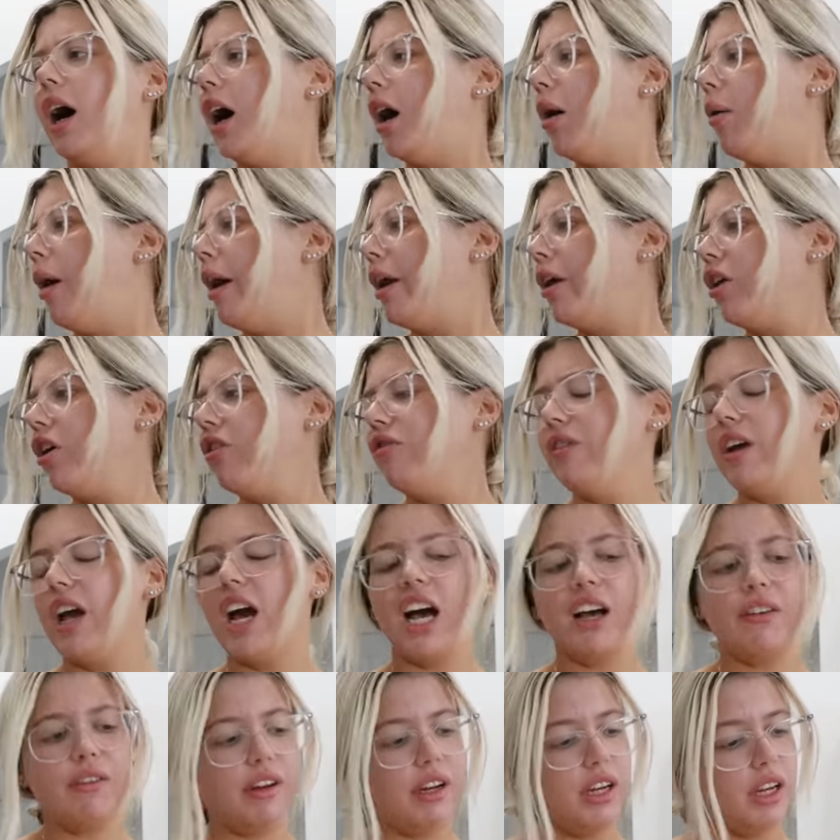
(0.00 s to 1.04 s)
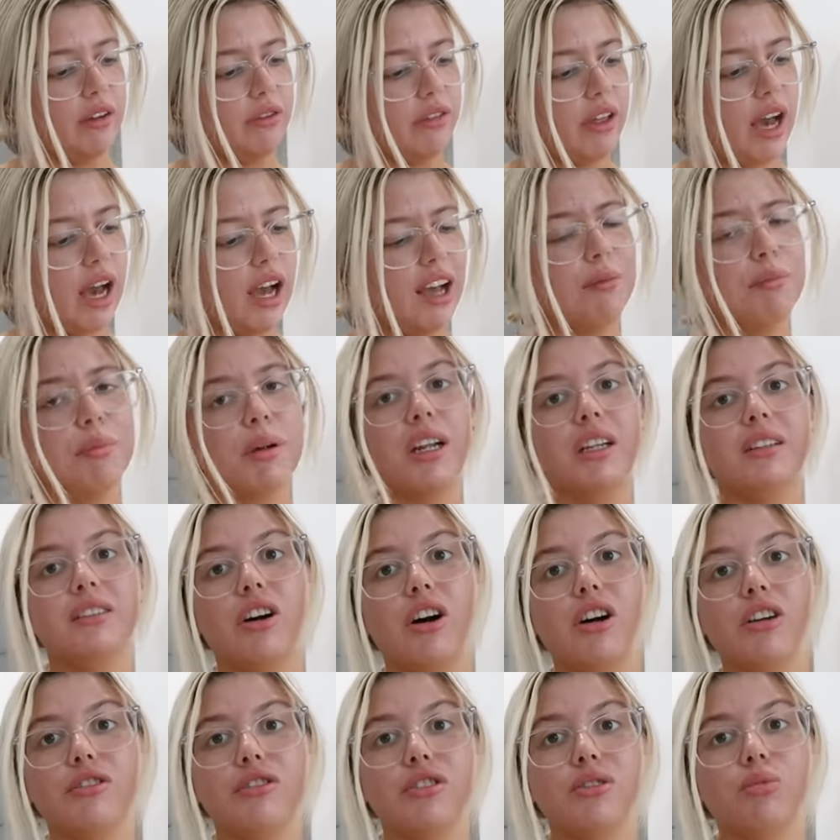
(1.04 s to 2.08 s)
Um, I don't know if we have any of that, but it's
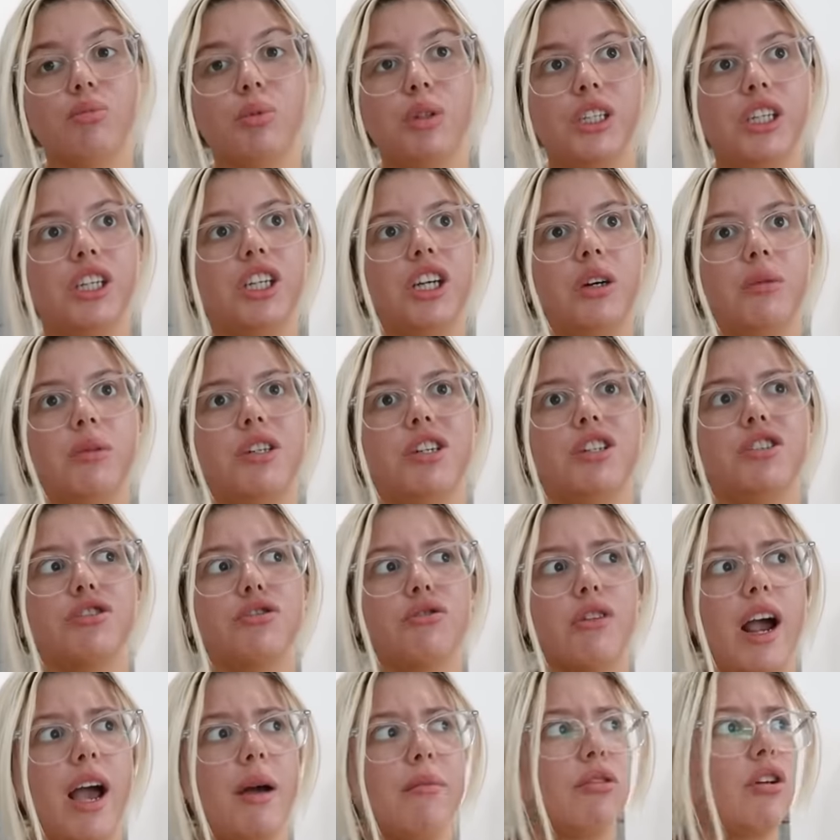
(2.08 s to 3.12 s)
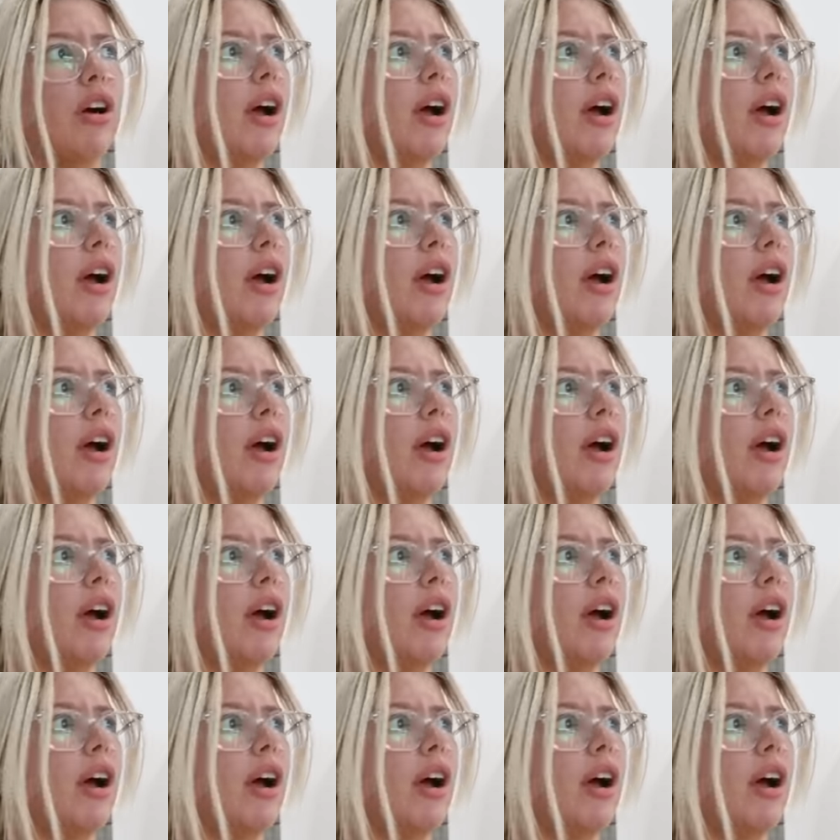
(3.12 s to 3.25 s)
also really good with just graham